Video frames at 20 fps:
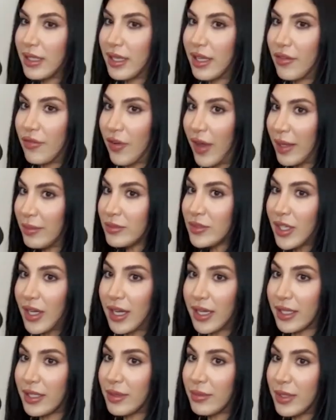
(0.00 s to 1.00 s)
If I'm
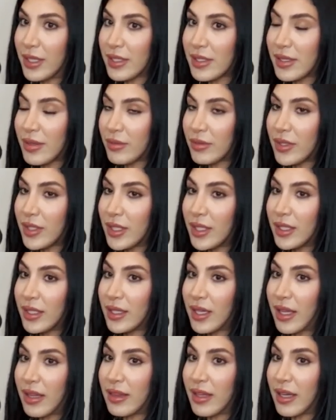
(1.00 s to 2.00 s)
talking about
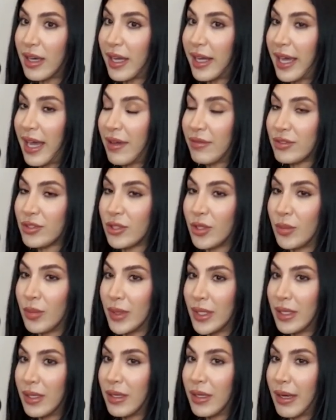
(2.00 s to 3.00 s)
something and then I have to
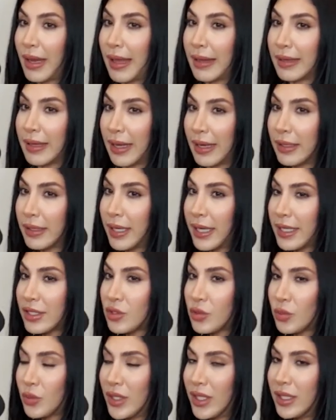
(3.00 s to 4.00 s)
repeat it again
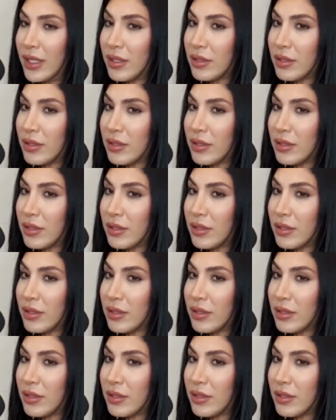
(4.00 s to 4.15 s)
next week,